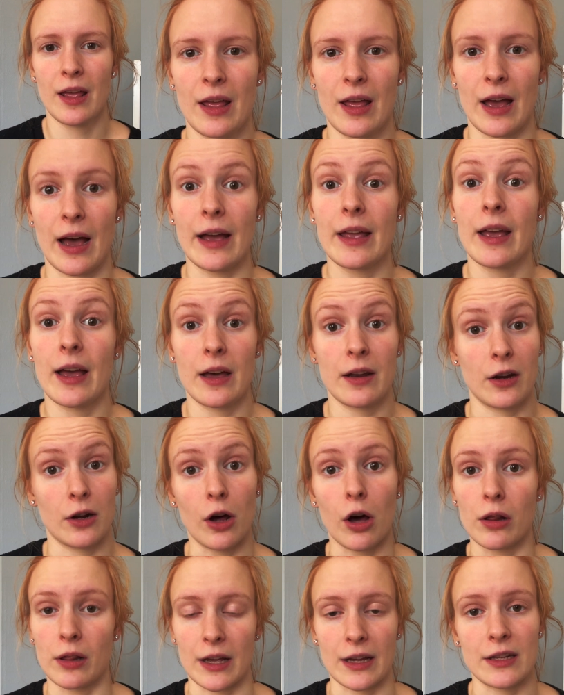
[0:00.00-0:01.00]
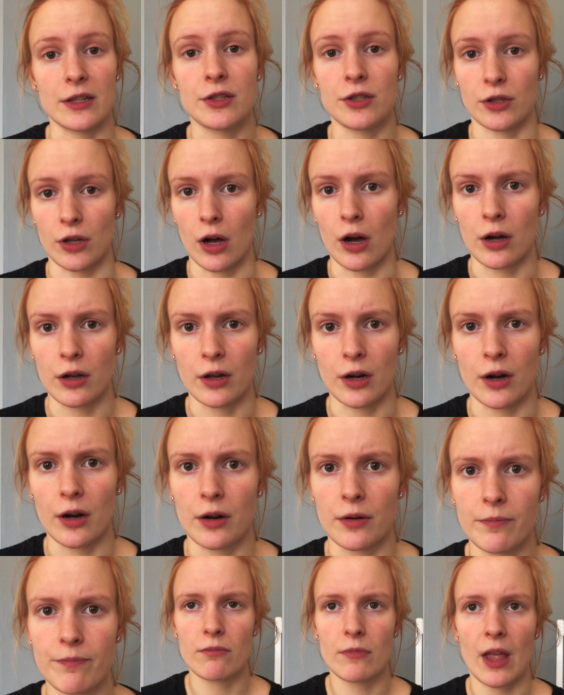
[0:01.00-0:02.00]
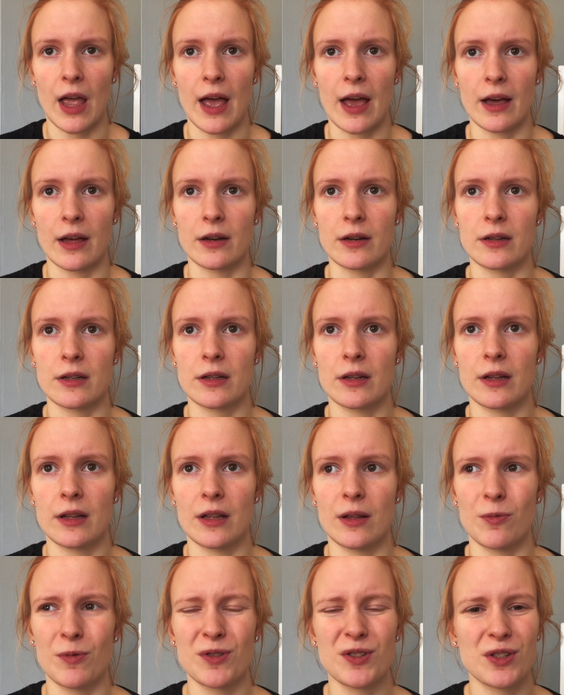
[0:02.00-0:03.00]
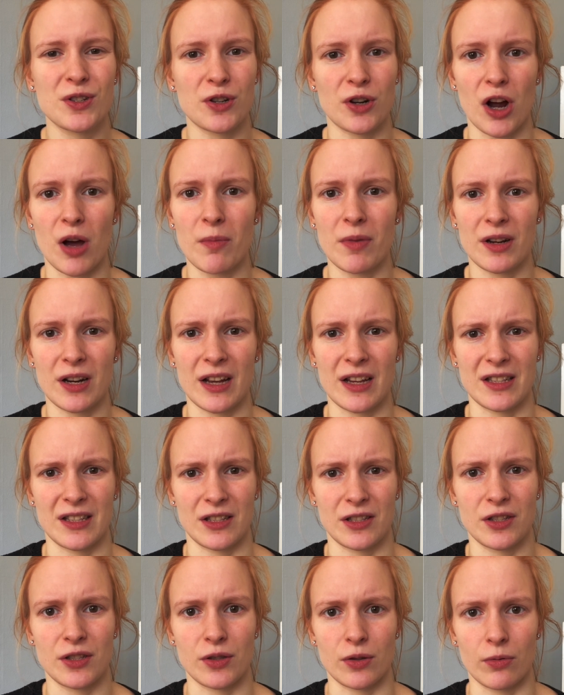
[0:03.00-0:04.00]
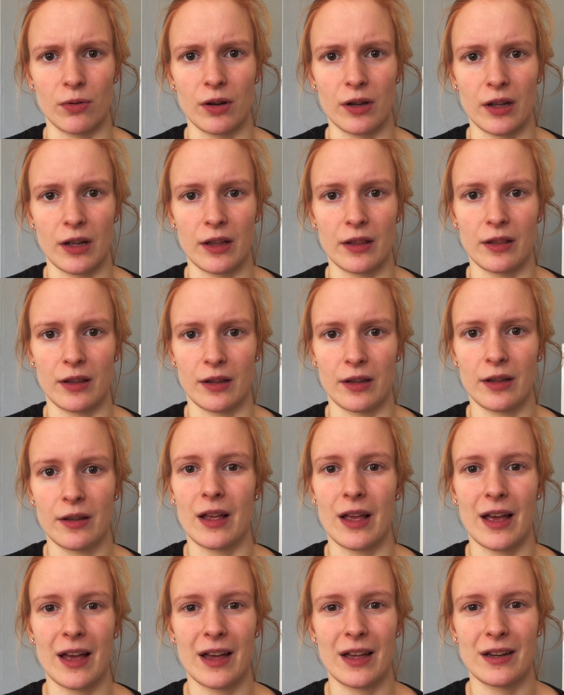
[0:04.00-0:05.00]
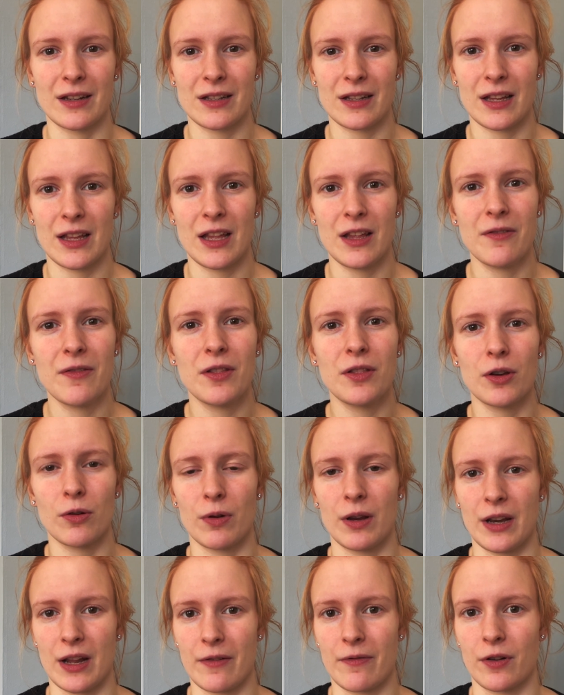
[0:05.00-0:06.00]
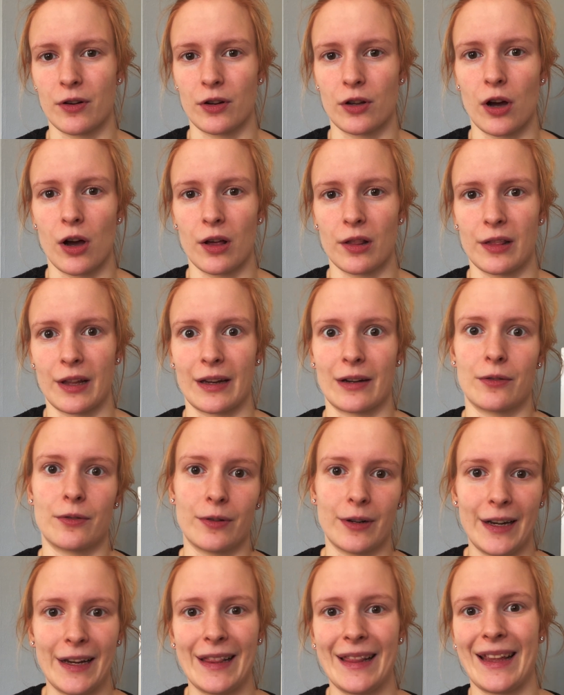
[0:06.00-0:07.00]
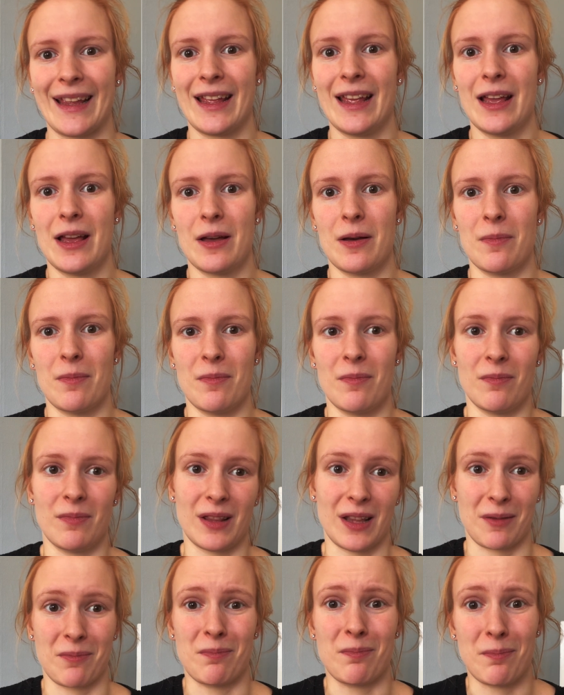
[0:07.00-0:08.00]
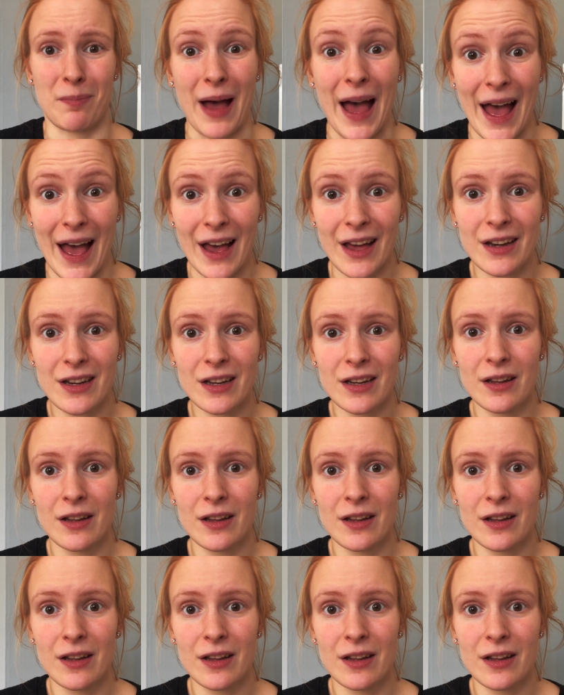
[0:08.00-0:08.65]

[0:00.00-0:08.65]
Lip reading: I had an online stalker, and it was a traumatizing story, and even though it never got like really like bad,